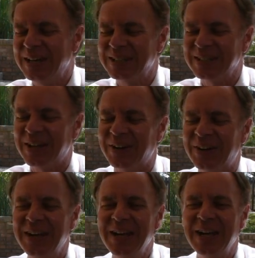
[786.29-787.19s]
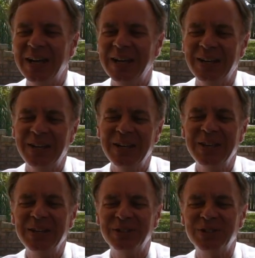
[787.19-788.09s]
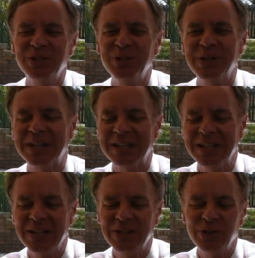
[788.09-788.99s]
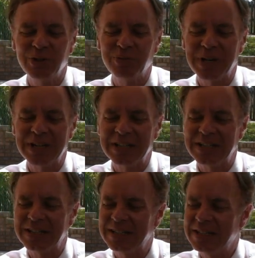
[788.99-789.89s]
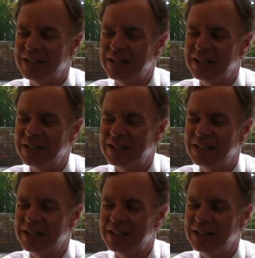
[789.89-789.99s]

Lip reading: So there's two of my